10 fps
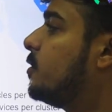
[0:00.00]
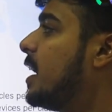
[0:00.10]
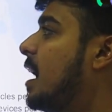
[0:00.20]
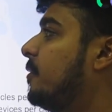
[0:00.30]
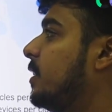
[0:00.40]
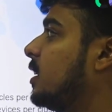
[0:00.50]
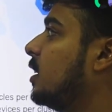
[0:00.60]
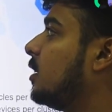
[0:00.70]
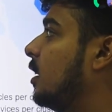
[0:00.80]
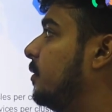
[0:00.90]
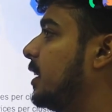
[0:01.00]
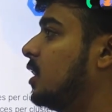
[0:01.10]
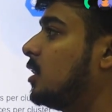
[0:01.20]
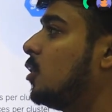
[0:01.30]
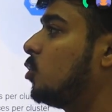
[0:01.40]
we have vehicle
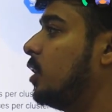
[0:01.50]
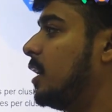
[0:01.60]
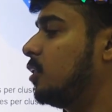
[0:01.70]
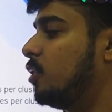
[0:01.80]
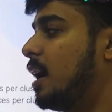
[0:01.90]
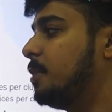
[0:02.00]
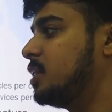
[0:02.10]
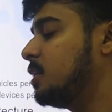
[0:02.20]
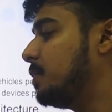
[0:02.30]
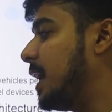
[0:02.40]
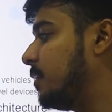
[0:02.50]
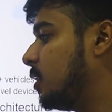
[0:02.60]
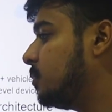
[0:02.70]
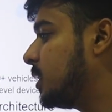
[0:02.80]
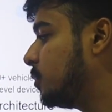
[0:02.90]
cloud collaboration
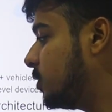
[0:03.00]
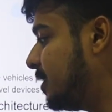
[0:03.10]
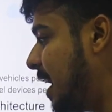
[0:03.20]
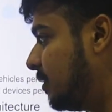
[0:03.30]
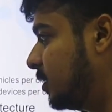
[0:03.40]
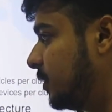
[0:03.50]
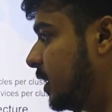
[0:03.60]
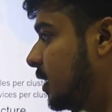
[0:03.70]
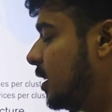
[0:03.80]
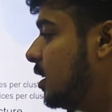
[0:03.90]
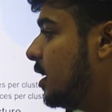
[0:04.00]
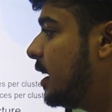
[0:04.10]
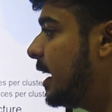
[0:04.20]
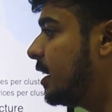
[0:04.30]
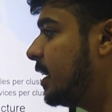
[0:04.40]
platform. Suppose we have a vehicle,
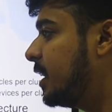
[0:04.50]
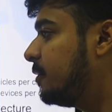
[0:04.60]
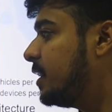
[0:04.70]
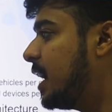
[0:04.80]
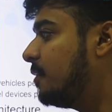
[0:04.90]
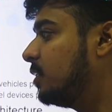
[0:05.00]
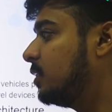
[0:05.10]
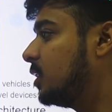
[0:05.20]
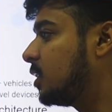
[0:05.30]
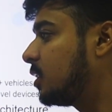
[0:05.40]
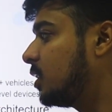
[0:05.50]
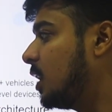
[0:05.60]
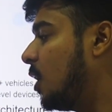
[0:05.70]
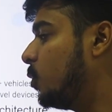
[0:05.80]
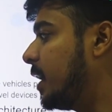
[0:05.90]
and here we have our
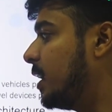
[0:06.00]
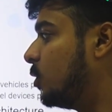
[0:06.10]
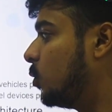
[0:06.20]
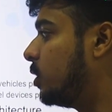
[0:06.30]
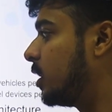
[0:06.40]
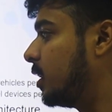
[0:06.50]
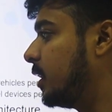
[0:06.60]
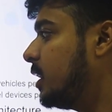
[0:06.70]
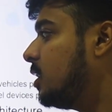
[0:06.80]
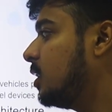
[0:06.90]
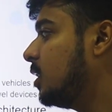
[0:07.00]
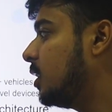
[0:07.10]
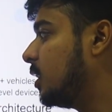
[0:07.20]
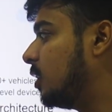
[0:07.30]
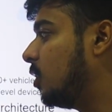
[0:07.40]
cloud node running
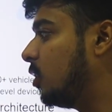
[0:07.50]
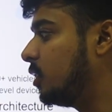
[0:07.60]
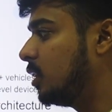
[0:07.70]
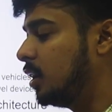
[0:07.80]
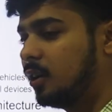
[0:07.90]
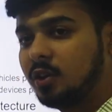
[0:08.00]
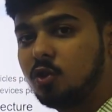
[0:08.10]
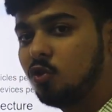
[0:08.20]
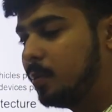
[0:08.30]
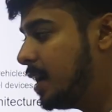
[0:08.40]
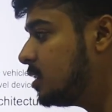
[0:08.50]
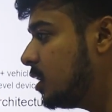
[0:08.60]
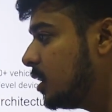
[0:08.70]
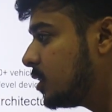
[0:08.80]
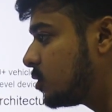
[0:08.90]
on
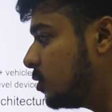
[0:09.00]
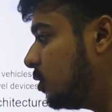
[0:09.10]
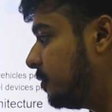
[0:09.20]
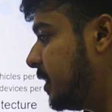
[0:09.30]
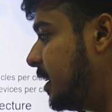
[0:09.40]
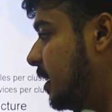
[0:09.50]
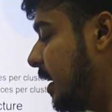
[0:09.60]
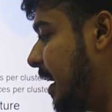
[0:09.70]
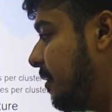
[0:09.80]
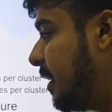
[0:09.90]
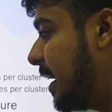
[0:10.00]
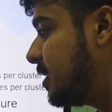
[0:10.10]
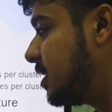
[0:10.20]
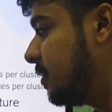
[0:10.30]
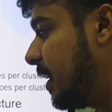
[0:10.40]
KubeEdge. So we have
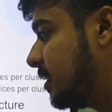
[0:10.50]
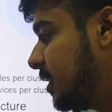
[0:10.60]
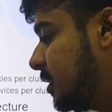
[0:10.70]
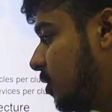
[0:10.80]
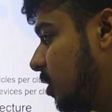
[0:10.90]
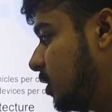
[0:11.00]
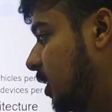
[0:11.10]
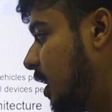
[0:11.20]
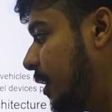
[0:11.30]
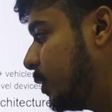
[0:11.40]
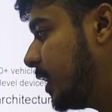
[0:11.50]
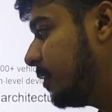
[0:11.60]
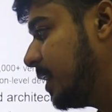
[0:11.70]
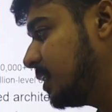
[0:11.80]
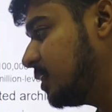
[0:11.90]
edge devices or the IoT
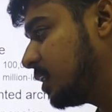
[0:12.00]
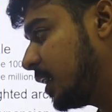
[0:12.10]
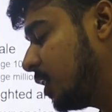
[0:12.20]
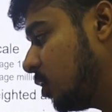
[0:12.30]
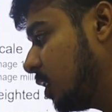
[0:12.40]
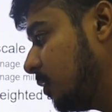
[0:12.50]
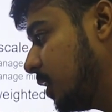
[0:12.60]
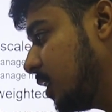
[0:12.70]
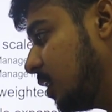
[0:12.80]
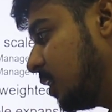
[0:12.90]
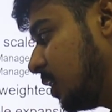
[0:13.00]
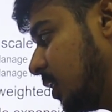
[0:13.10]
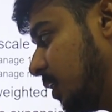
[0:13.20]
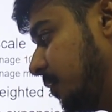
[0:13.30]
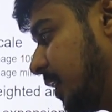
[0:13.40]
devices running on
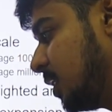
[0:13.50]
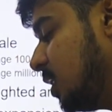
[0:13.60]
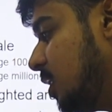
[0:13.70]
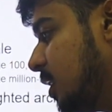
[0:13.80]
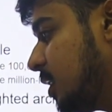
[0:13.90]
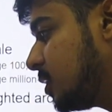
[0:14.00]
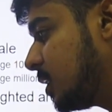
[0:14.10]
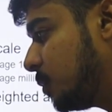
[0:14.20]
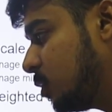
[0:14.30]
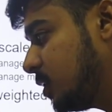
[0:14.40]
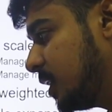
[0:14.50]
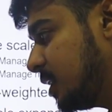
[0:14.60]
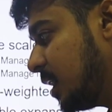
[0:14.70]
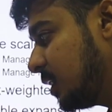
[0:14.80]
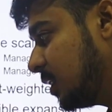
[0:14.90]
our vehicle. Suppose
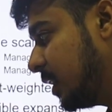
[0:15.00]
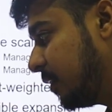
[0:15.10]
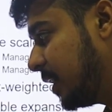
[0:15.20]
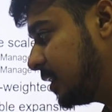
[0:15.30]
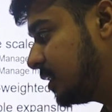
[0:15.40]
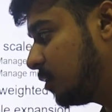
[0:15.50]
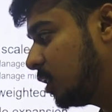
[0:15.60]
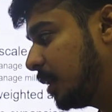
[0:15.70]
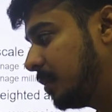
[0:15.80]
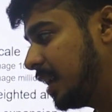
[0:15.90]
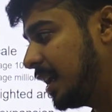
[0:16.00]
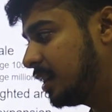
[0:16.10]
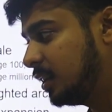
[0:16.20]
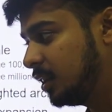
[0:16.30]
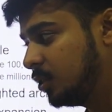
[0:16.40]
these are the devices for like
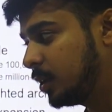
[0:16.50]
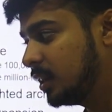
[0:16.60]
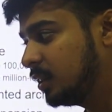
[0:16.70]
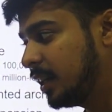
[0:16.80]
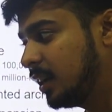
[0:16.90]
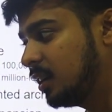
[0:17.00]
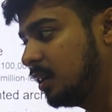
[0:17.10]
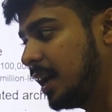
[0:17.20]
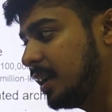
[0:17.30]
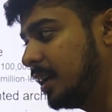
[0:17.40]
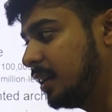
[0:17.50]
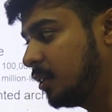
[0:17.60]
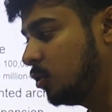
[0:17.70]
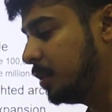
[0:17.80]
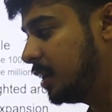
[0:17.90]
you can think like it
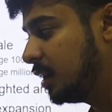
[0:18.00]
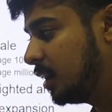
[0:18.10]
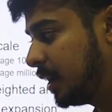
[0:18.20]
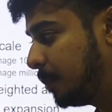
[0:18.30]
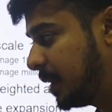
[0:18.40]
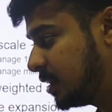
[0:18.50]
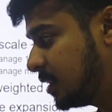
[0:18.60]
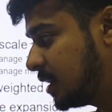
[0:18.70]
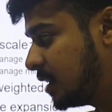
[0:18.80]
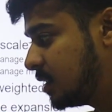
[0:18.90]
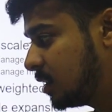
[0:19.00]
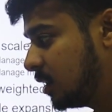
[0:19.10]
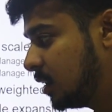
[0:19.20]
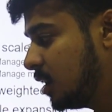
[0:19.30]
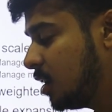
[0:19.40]
could be a temperature
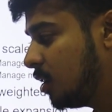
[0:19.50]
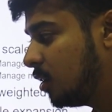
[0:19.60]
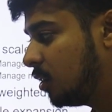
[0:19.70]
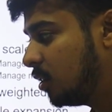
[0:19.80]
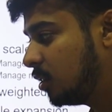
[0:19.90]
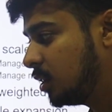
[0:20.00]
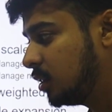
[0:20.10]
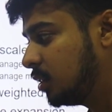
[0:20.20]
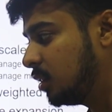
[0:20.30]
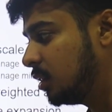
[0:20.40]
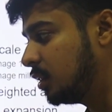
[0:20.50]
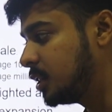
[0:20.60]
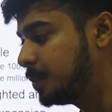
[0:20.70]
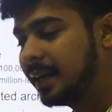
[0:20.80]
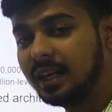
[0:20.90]
sensor or a
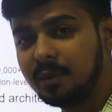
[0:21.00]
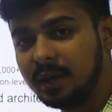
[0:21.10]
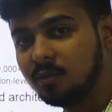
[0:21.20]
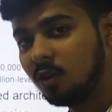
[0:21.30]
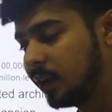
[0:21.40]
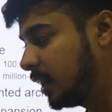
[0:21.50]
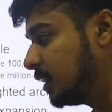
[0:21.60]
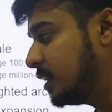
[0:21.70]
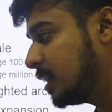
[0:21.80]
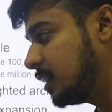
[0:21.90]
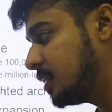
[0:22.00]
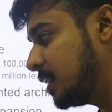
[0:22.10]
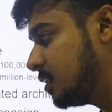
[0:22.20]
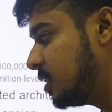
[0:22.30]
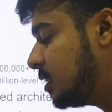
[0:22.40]
speed limit warning. These are the
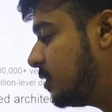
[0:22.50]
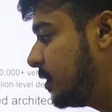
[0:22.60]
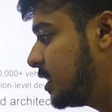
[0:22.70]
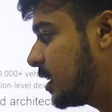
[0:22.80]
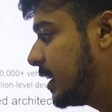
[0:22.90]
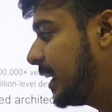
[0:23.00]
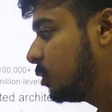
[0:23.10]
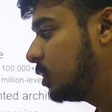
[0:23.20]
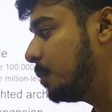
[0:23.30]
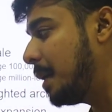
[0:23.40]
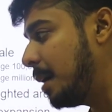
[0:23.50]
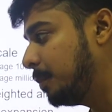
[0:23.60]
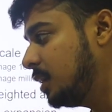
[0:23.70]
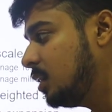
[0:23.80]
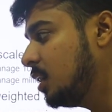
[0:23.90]
sensors which are connected to the
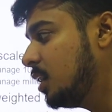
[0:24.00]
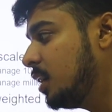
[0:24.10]
mapper